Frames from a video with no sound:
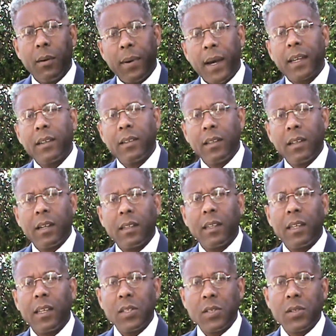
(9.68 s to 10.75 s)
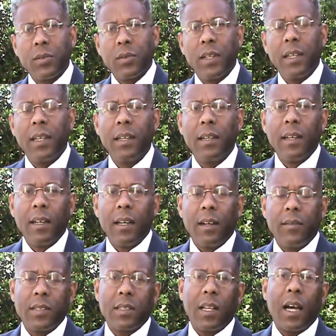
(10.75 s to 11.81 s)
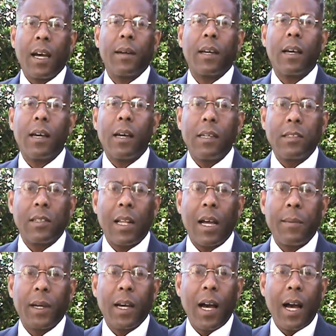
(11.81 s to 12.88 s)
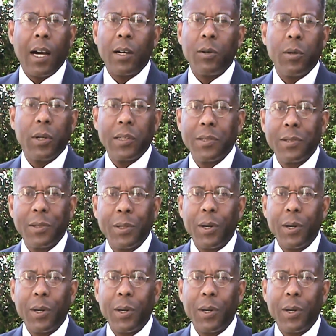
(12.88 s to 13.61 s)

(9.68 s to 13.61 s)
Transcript: back and you look at the history of Islamic conquest,